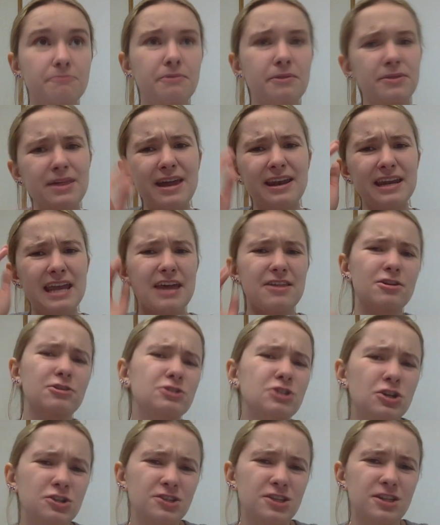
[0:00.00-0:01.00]
But then again,
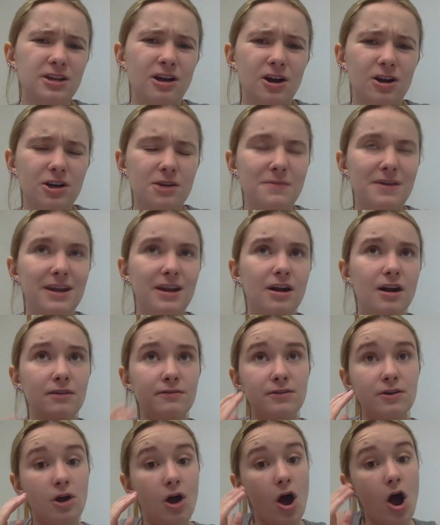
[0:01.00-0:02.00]
there's also the argument
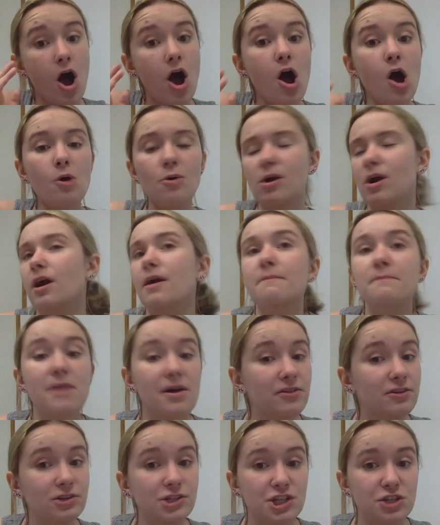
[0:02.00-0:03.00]
of, oh, her
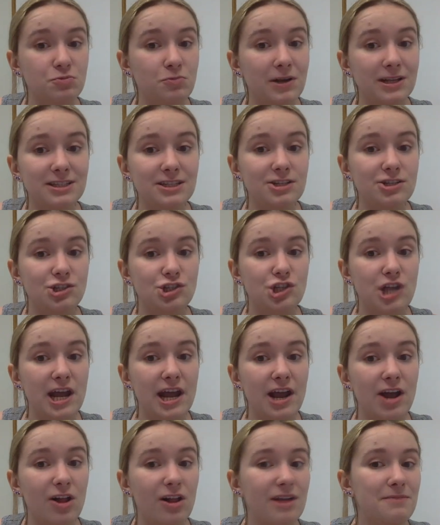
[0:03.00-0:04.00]
mother just went to
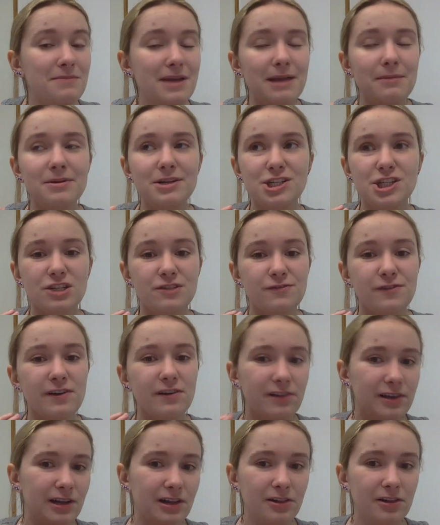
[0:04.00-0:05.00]
jail and maybe she's
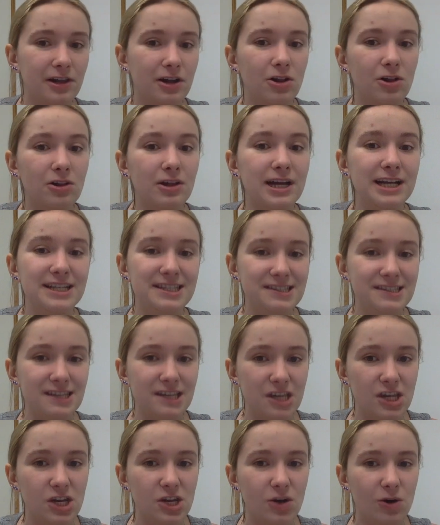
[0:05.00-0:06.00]
feeling a little
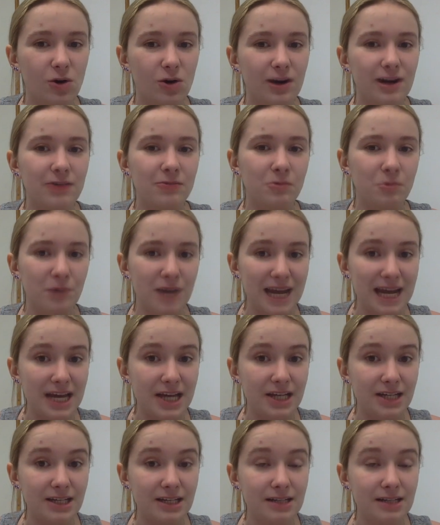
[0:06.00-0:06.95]
insecure and weak.